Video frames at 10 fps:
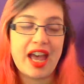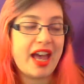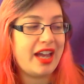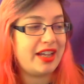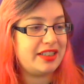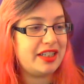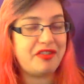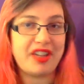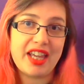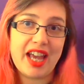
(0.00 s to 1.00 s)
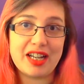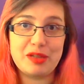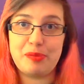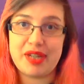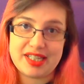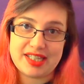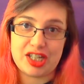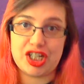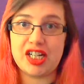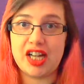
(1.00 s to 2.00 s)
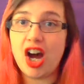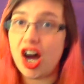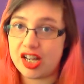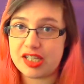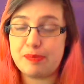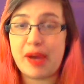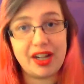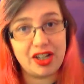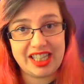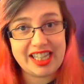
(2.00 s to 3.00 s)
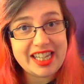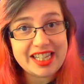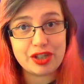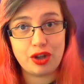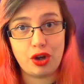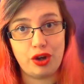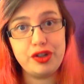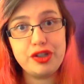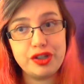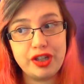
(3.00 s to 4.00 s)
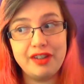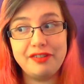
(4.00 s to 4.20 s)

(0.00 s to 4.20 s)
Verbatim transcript: And if he hadn't been such an ass back on the East Coast,